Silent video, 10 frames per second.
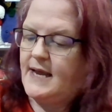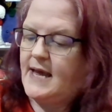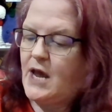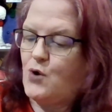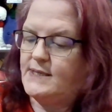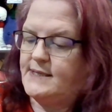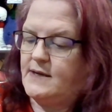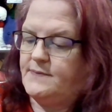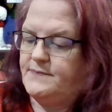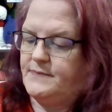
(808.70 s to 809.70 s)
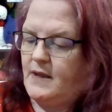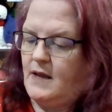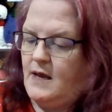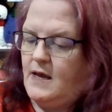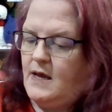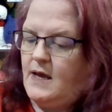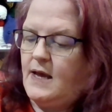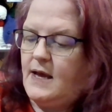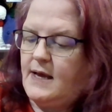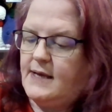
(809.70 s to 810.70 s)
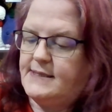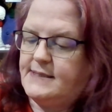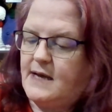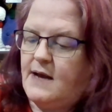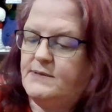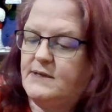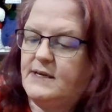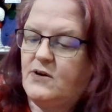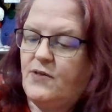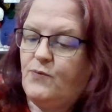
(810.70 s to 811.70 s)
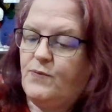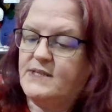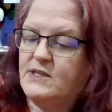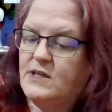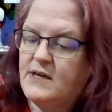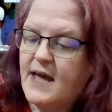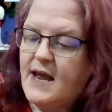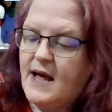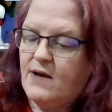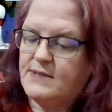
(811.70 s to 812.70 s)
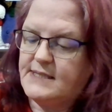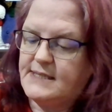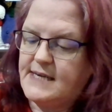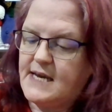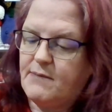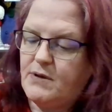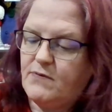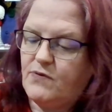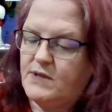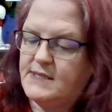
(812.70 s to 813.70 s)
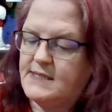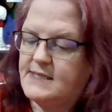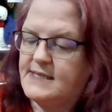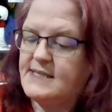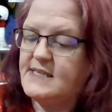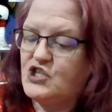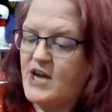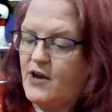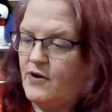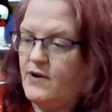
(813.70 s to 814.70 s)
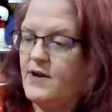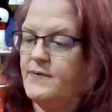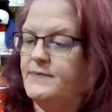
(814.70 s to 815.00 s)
Carousel. Because I was looking at all the wood ones. Look at how stinking beautiful this is. This is a J hook.